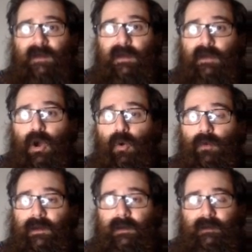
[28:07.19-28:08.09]

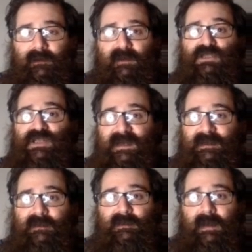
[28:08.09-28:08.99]
unknown, the
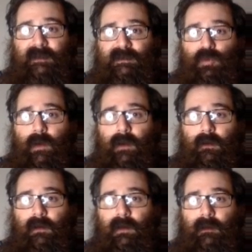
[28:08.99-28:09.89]
adjacent side
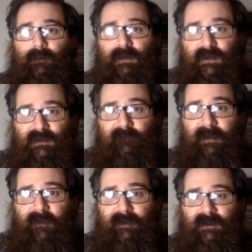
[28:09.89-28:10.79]
squared plus the
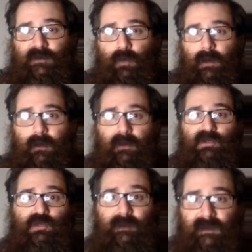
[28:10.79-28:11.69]
5x squared
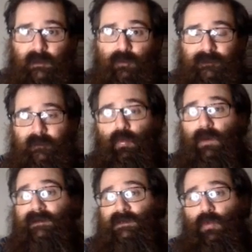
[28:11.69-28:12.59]
should be equal to the
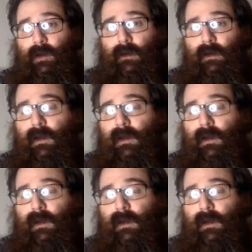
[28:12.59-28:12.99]
1 squared.